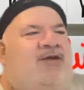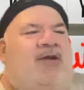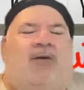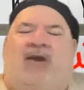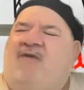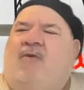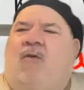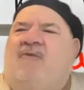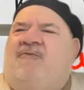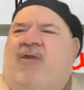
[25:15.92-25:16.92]
So he never
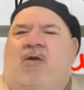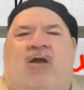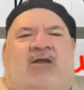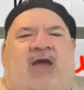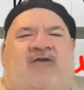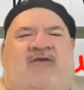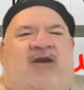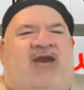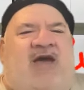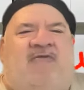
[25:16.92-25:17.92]
went for the
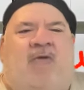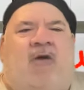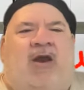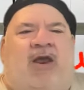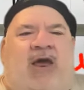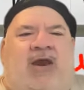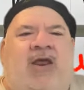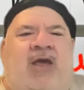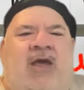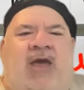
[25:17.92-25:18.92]
audition, never went in,
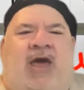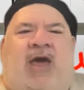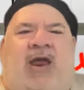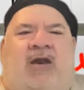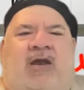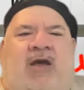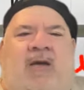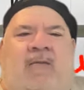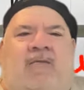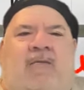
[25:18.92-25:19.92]
and
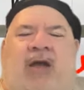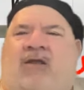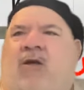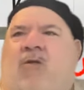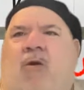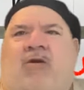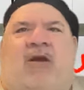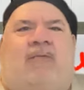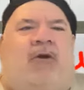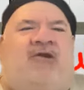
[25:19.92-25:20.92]
I think worked at
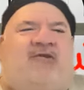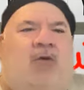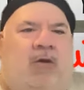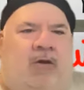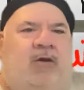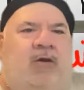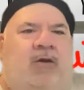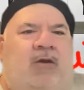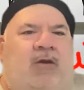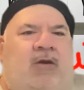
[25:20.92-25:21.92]
a bookstore
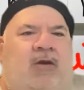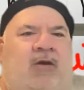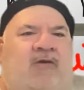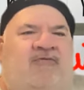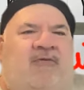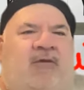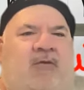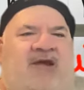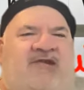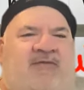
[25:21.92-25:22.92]
for the
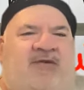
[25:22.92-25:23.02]
rest of